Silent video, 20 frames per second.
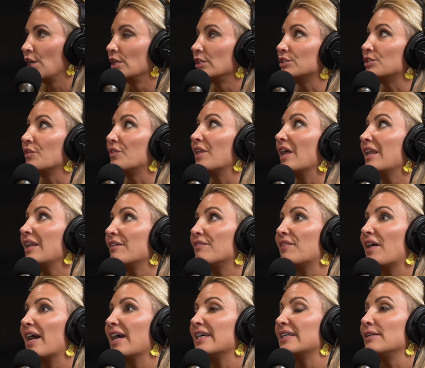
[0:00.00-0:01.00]
So then if
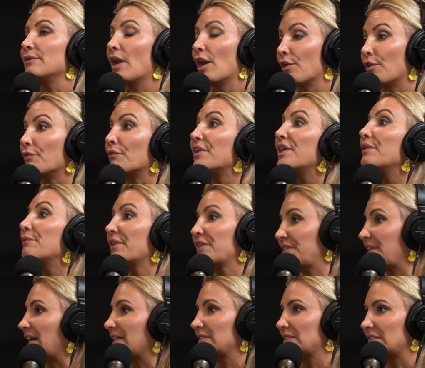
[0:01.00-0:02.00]
I agree with
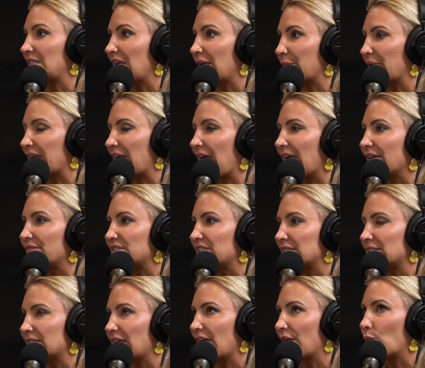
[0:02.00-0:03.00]
that statement, I have to
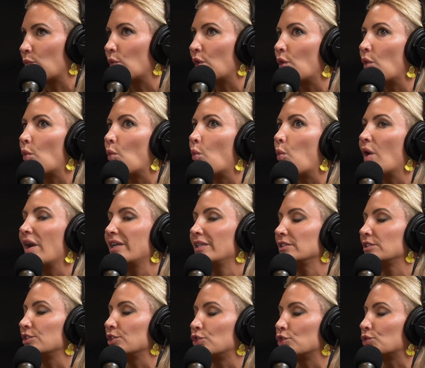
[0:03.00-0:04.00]
say, well, what
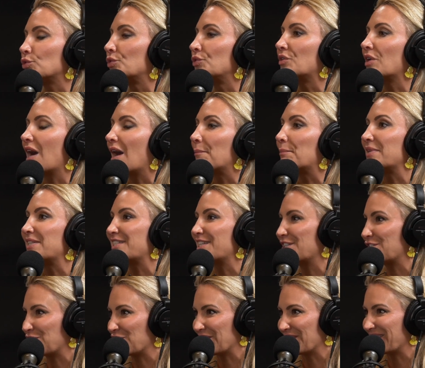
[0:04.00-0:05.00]
is the true
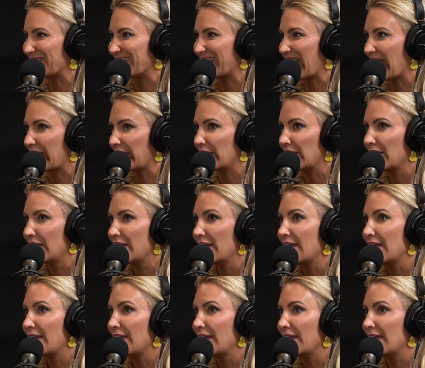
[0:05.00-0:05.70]
competition today?